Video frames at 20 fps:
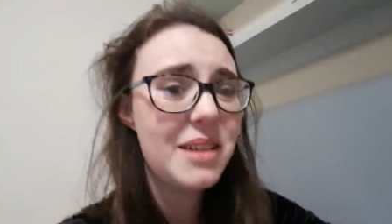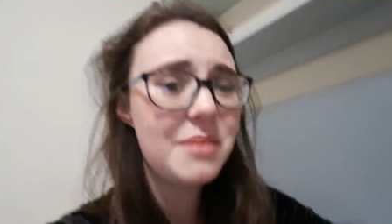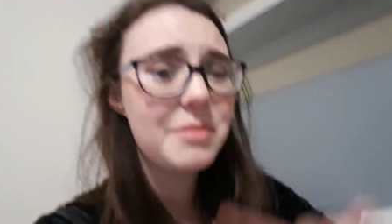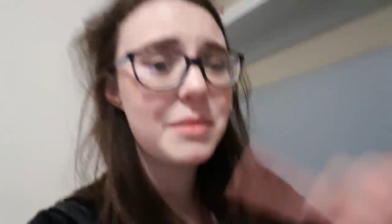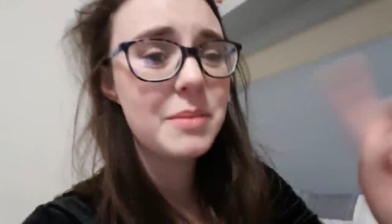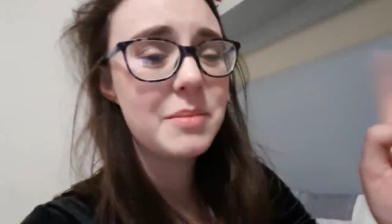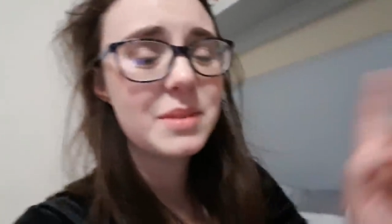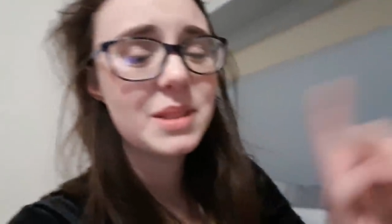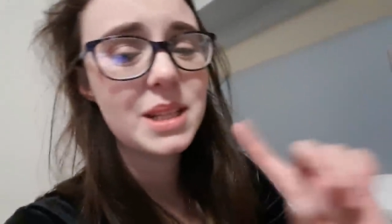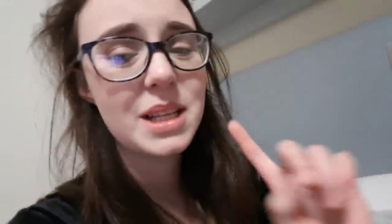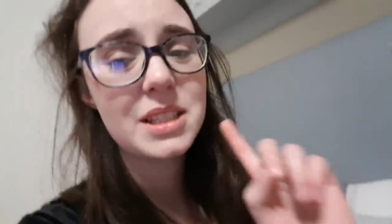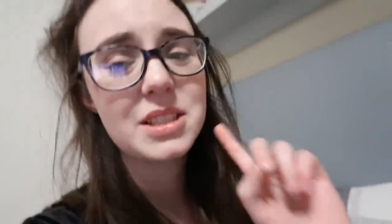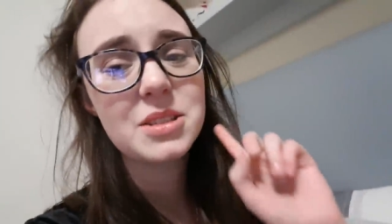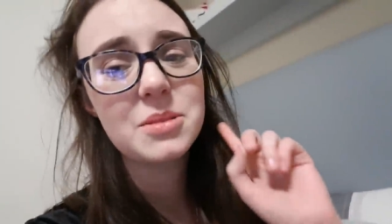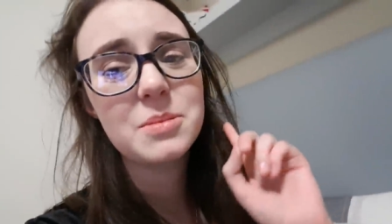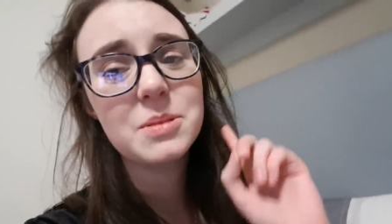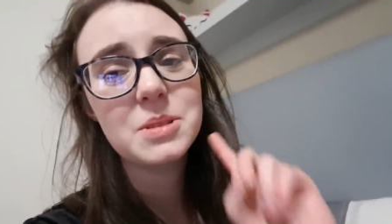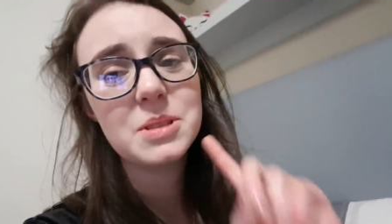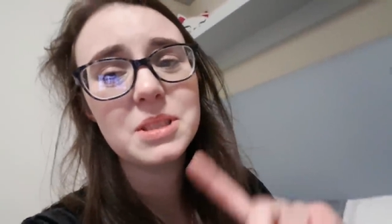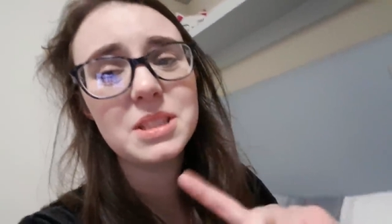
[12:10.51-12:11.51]
MIMS lecture
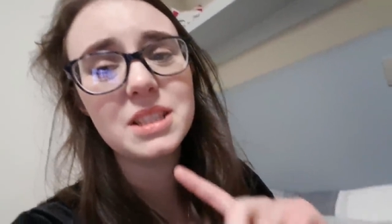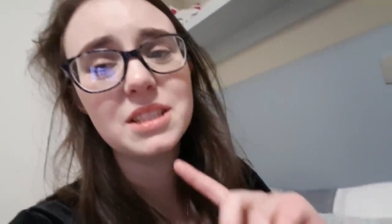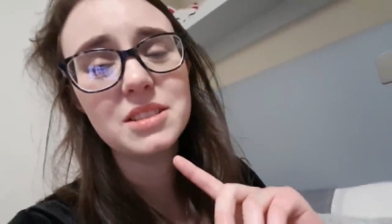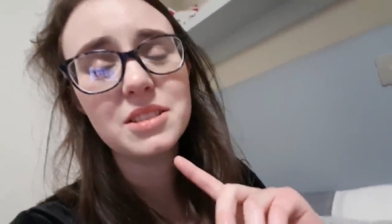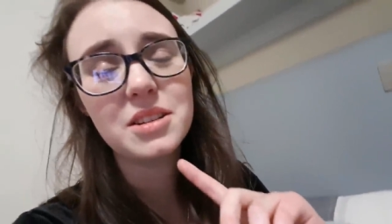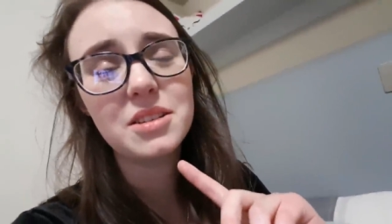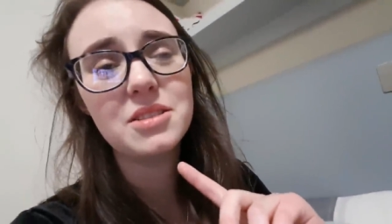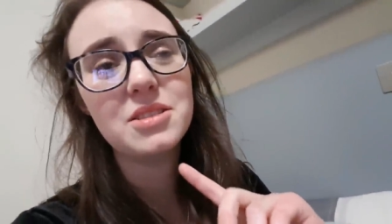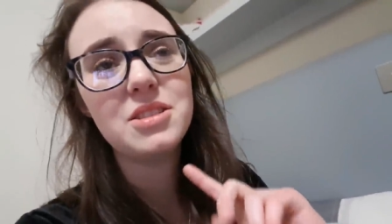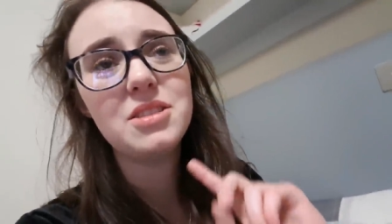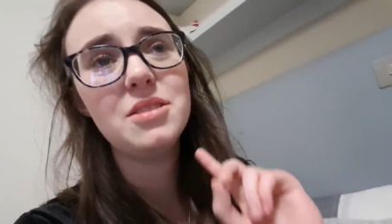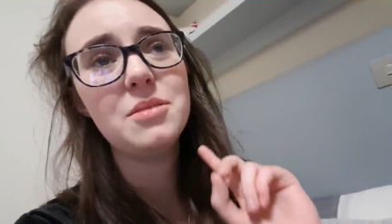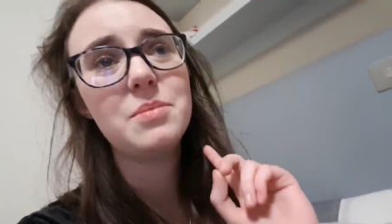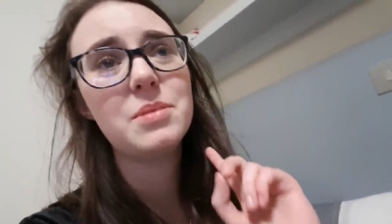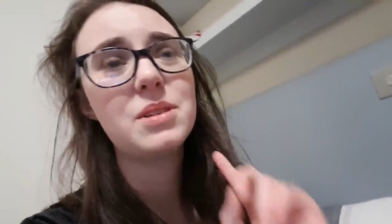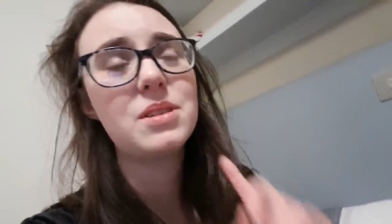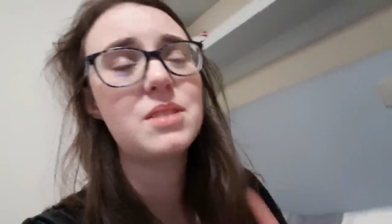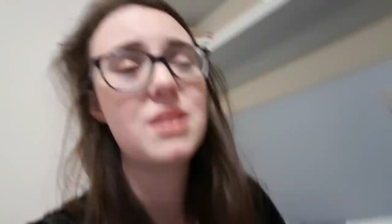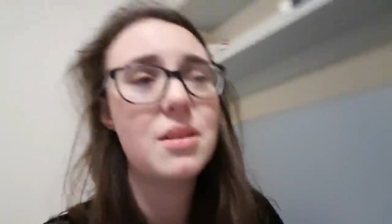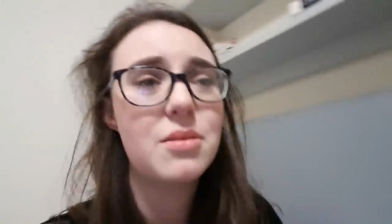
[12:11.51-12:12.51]
which I didn't go to
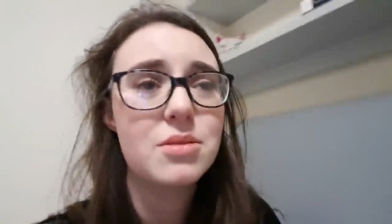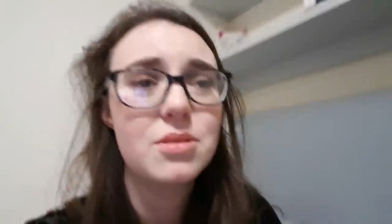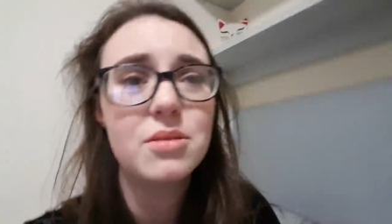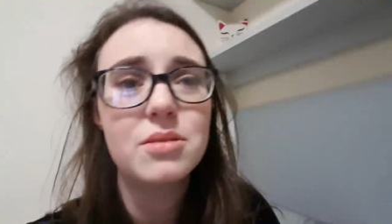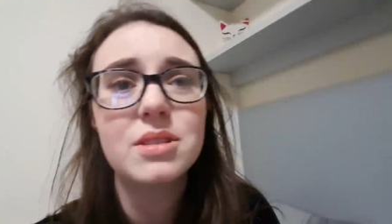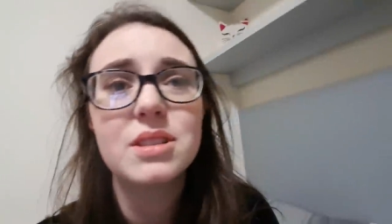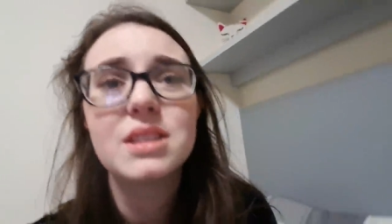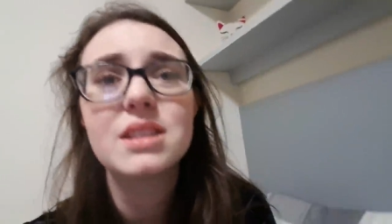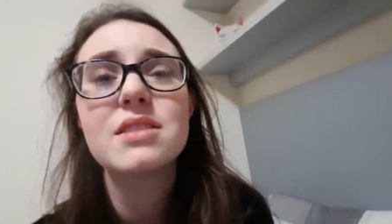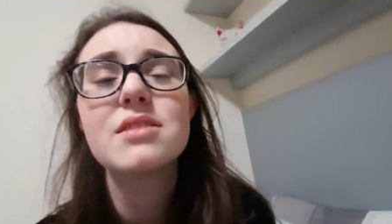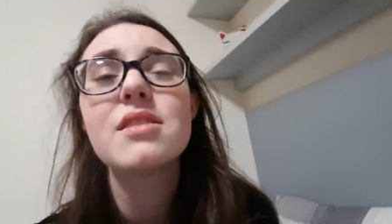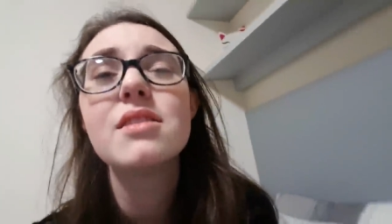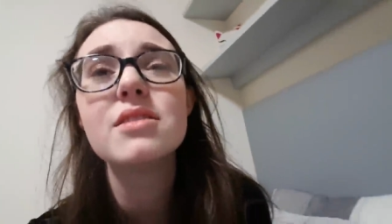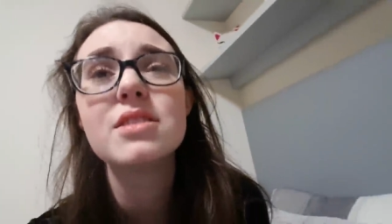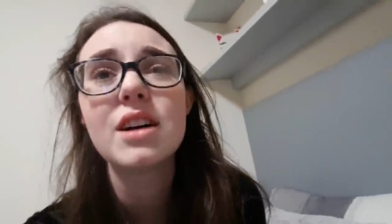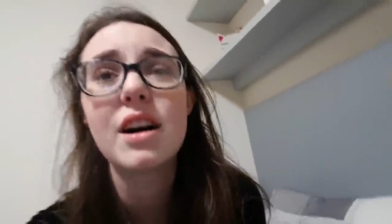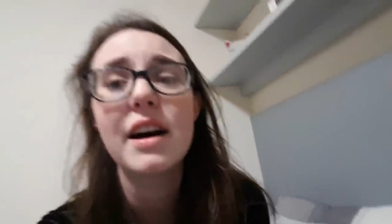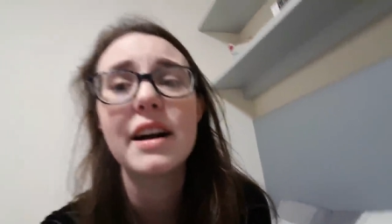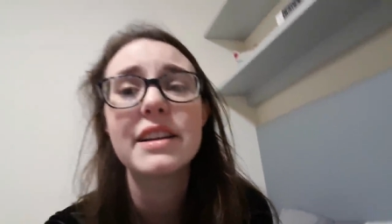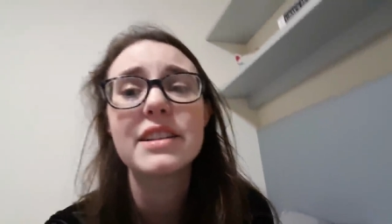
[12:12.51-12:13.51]
because I was honestly so
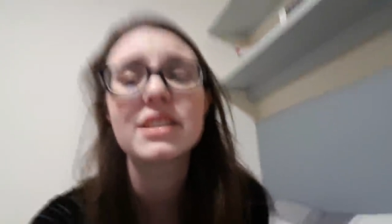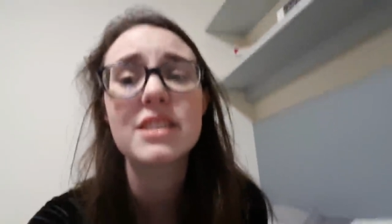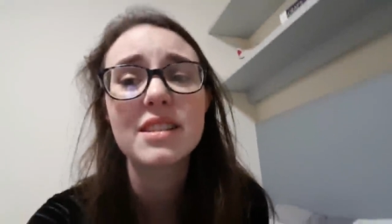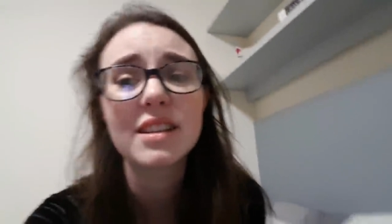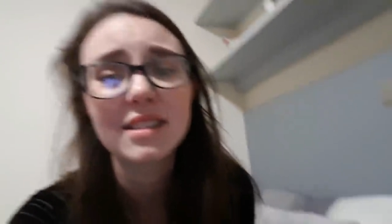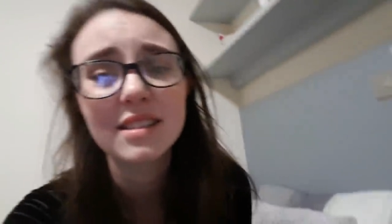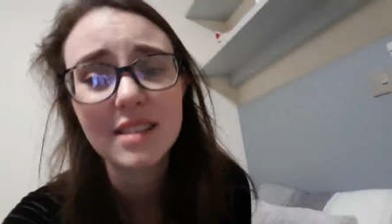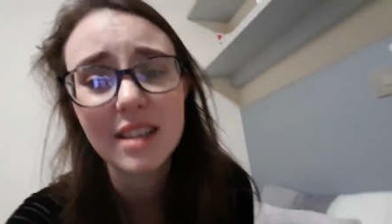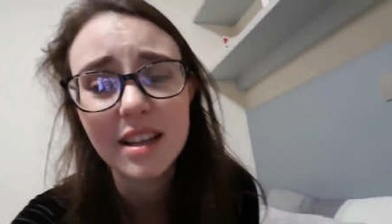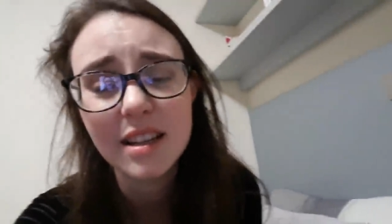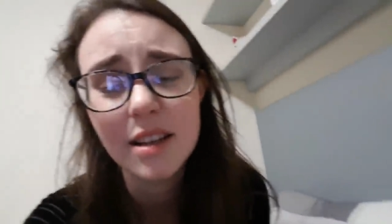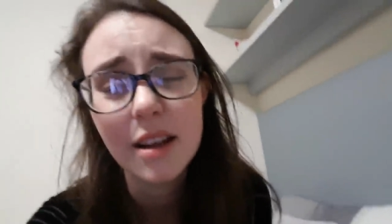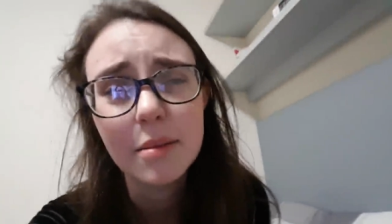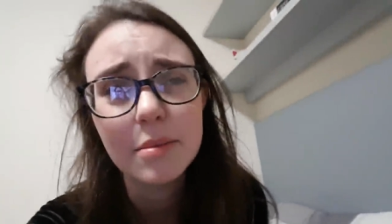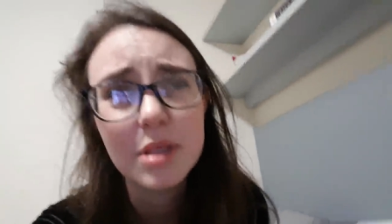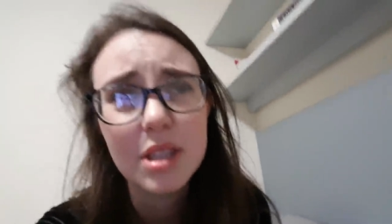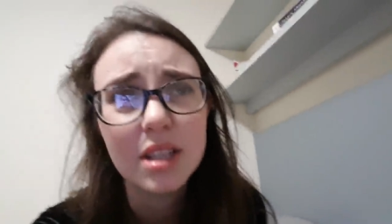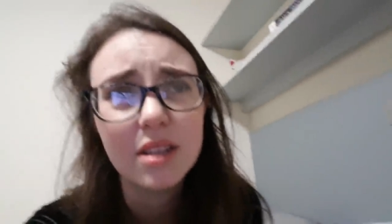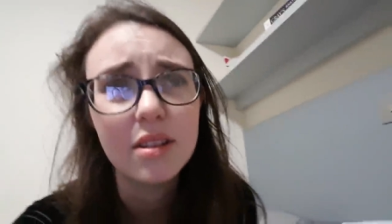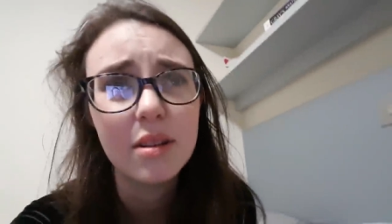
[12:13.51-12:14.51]
tired because I stayed up
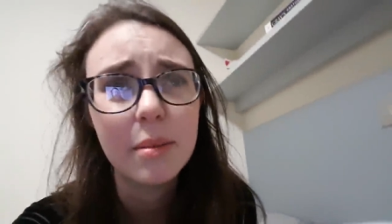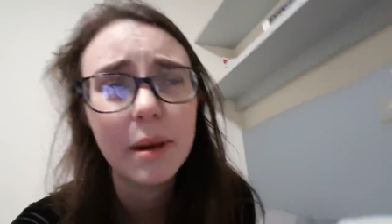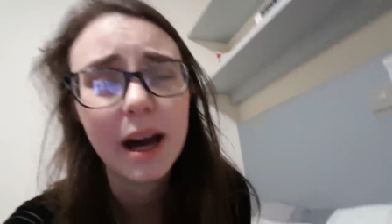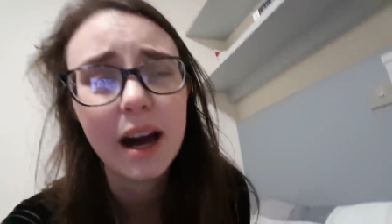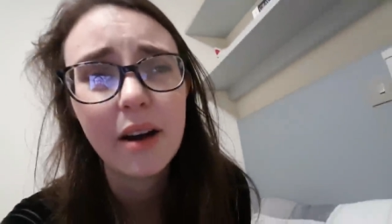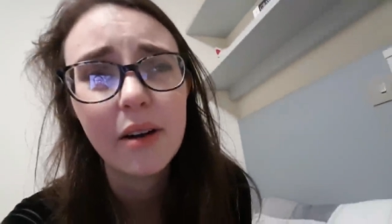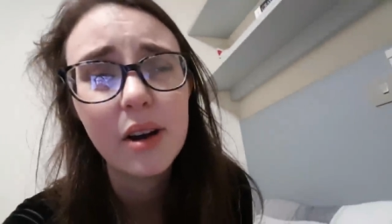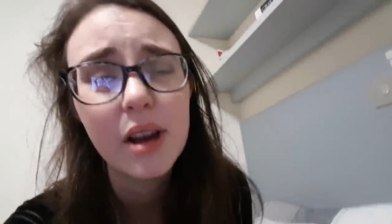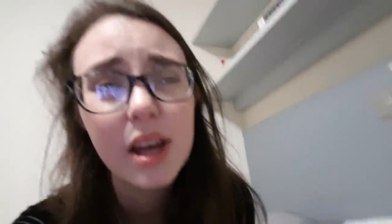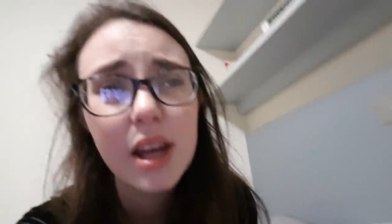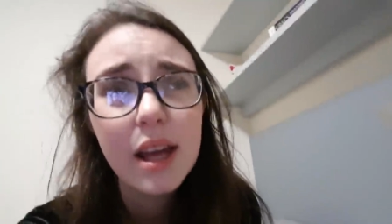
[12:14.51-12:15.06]
till about